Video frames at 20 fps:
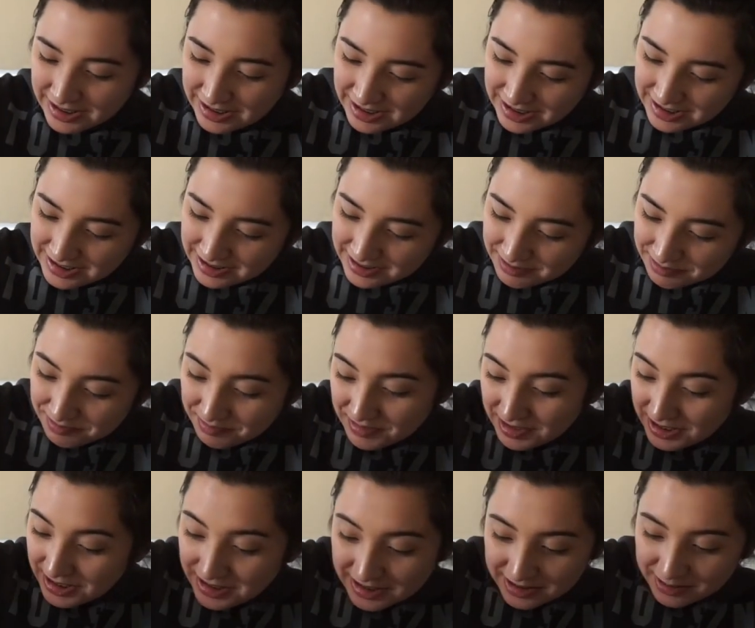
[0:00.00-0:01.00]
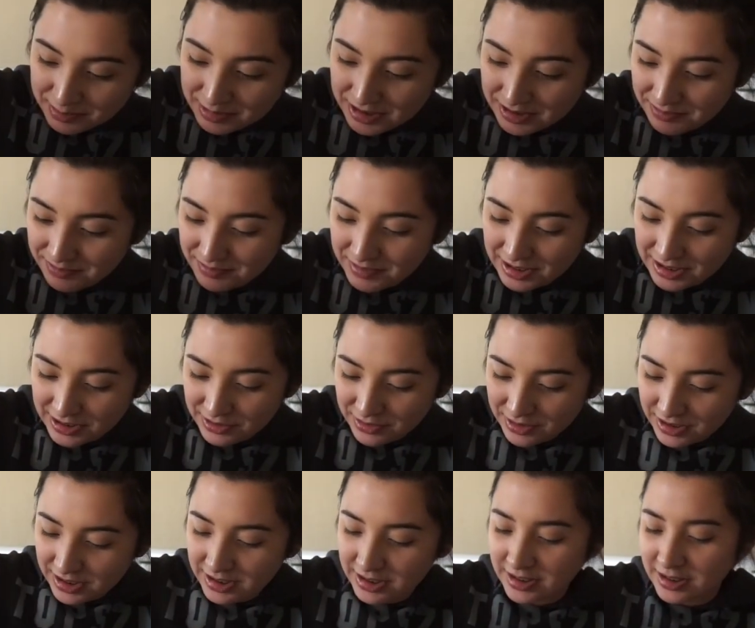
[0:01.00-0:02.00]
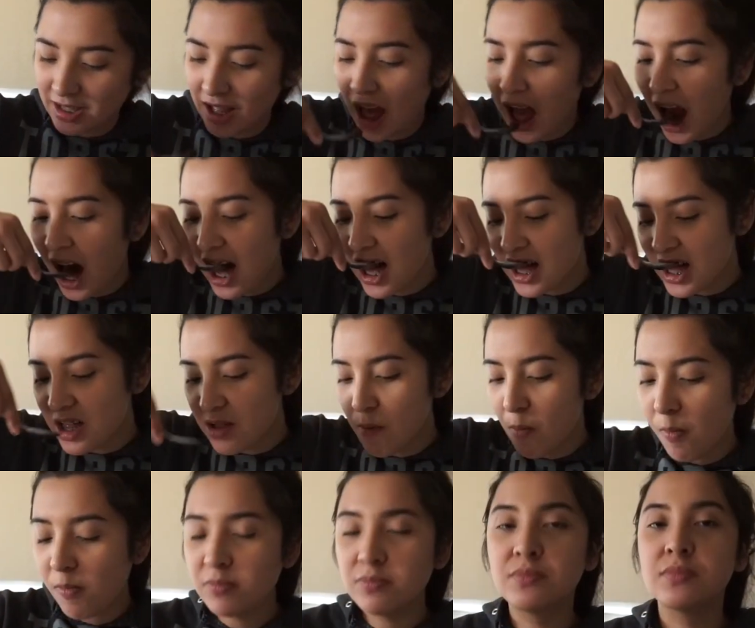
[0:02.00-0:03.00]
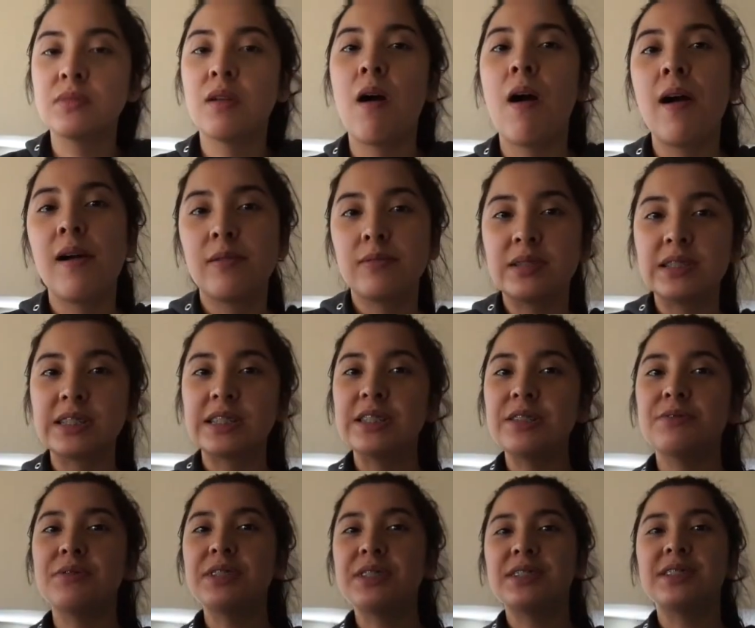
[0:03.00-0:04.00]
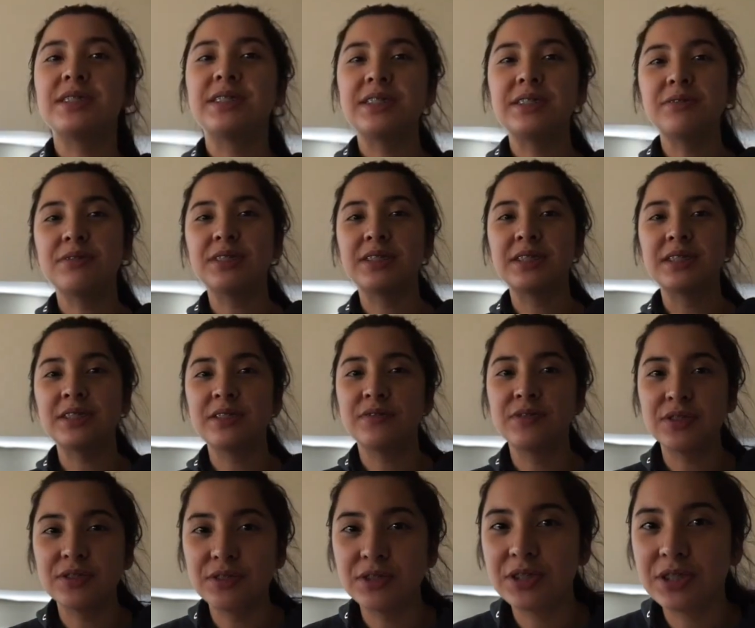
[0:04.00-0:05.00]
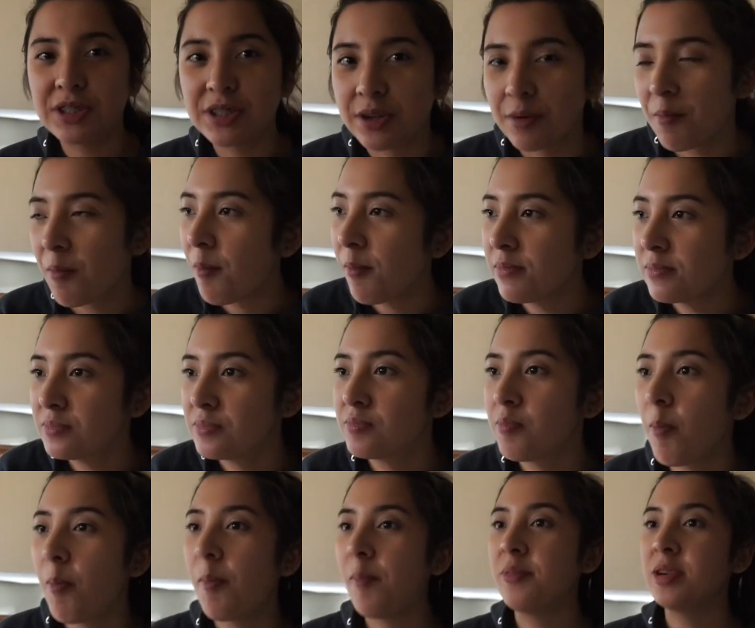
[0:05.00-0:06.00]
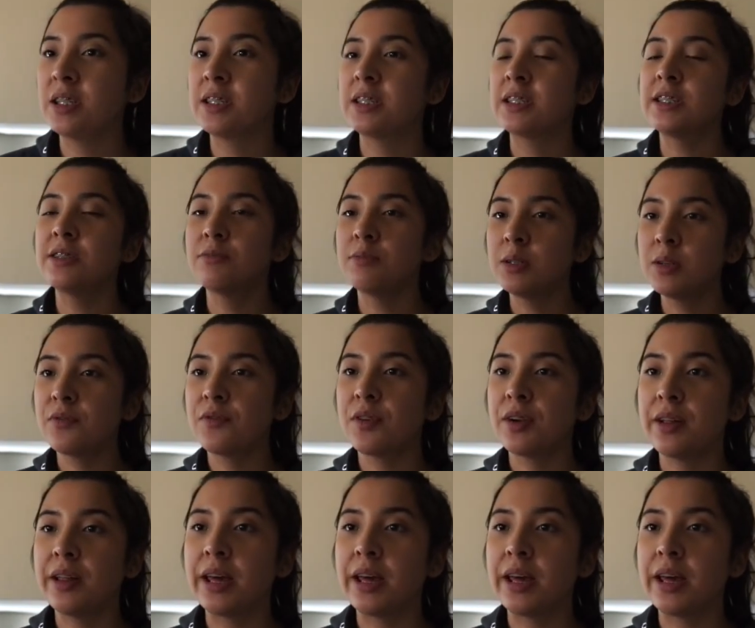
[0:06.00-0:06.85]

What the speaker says: it is, man. It is what it is. I can't wait to see what's in the future. I mean, I can't wait for